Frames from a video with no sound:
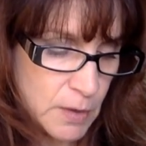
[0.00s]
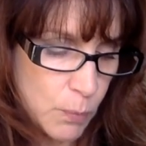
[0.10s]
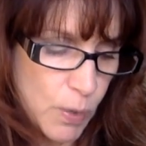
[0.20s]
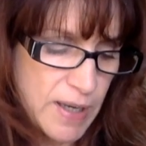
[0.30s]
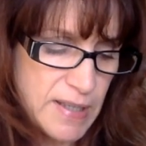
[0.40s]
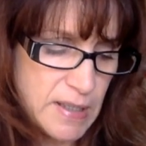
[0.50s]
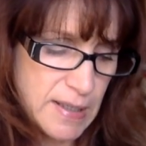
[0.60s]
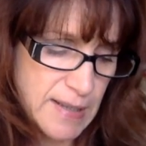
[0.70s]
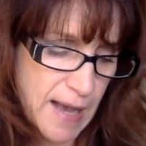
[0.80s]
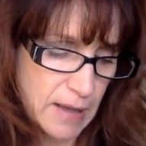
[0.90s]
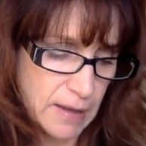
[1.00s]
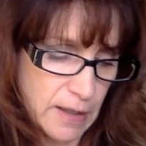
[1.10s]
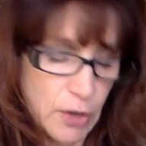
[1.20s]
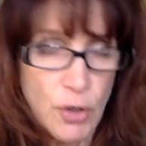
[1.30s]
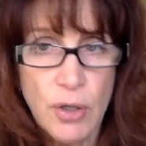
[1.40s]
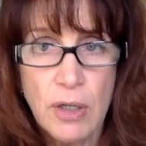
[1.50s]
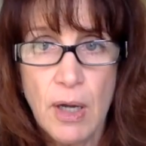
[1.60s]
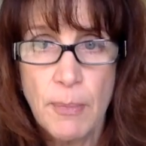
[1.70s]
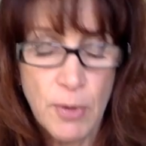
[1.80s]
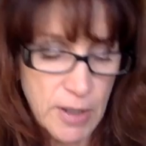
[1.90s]
What is it exactly? A cook?
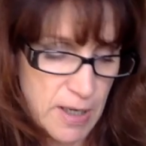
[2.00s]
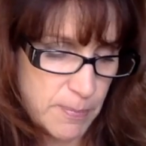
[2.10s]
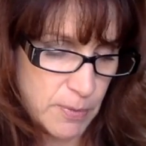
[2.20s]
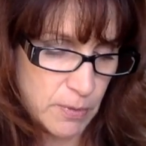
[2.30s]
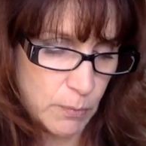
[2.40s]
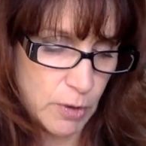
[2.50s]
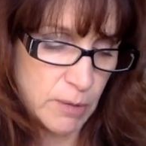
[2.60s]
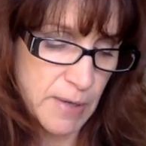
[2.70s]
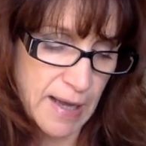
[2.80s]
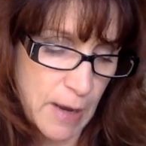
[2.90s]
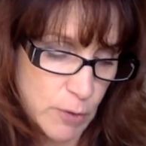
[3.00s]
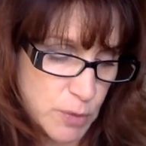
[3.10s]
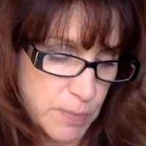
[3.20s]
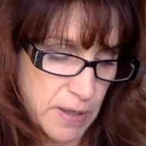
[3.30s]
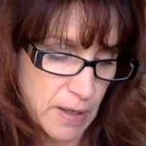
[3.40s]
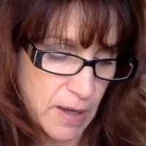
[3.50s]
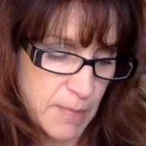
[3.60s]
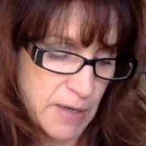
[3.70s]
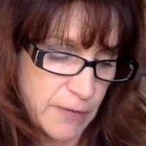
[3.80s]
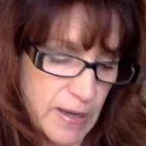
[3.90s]
A bookkeeper? What'll my hours be? I
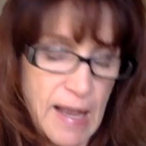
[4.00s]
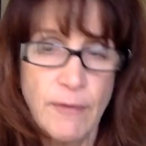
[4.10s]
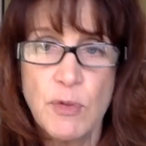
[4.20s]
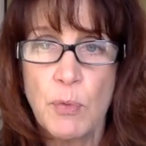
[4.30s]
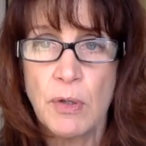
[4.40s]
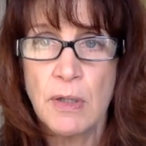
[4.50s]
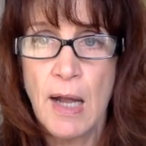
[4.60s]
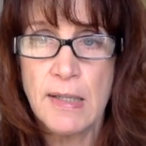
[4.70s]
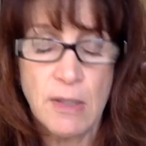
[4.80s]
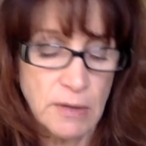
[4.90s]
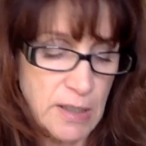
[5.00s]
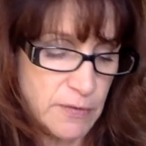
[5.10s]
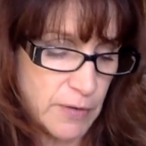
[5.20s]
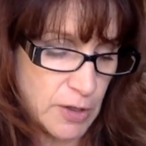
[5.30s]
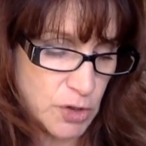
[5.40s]
mean, if I have to work nights, I'll need to find